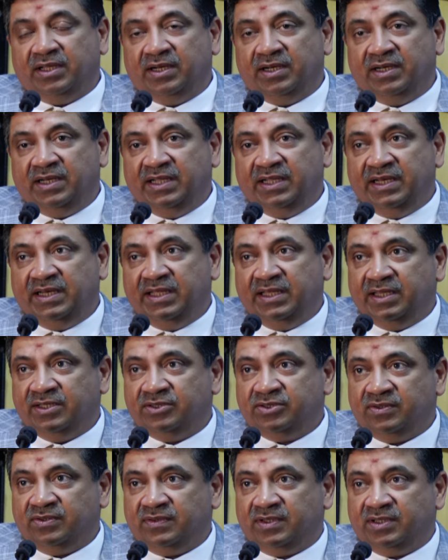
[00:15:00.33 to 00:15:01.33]
leading
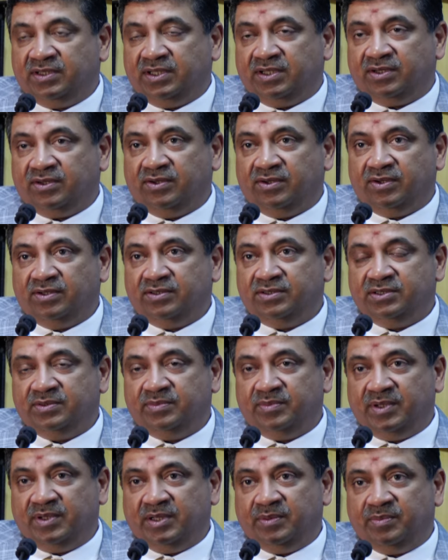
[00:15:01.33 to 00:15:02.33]
edge of the technology
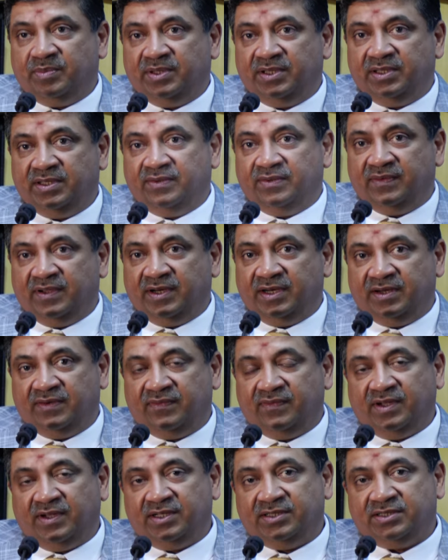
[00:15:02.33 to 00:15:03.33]
might be very
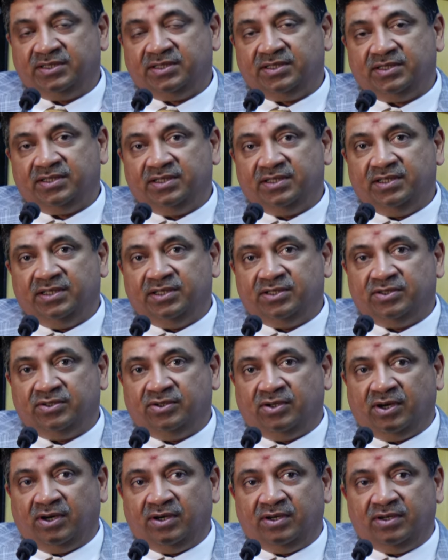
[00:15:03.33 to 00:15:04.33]
advanced, it's
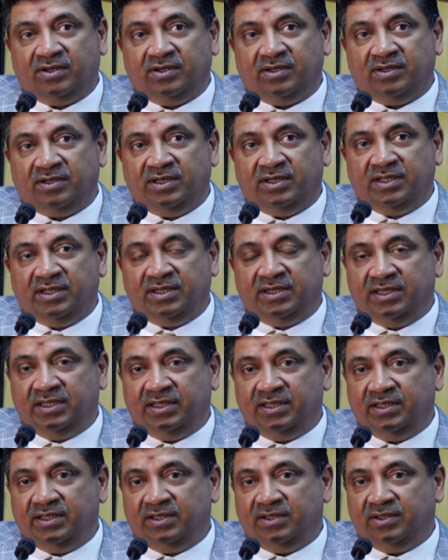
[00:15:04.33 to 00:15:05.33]
not
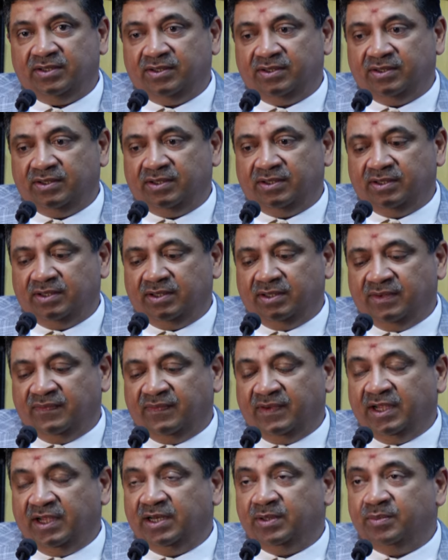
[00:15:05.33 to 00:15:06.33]
nearly
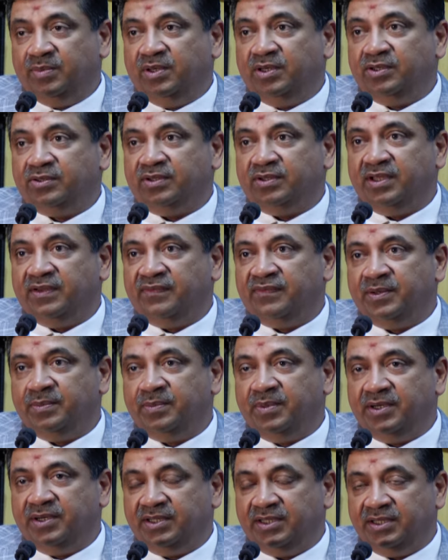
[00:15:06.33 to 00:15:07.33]
available to
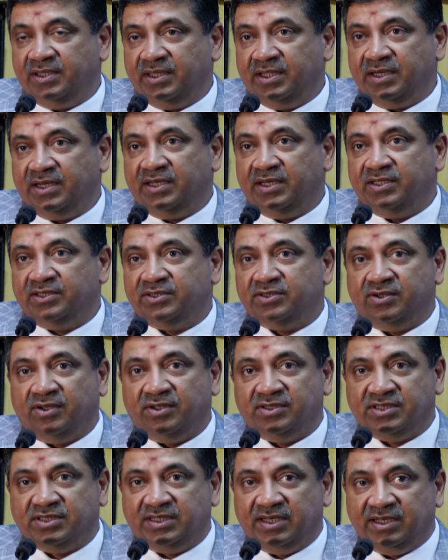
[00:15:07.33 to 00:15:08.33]
everybody, at least
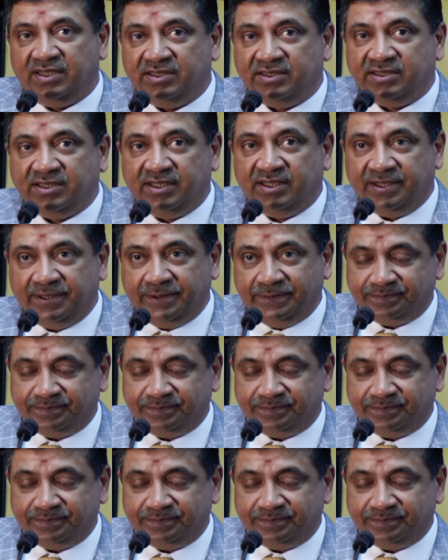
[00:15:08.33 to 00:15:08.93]
not steady state.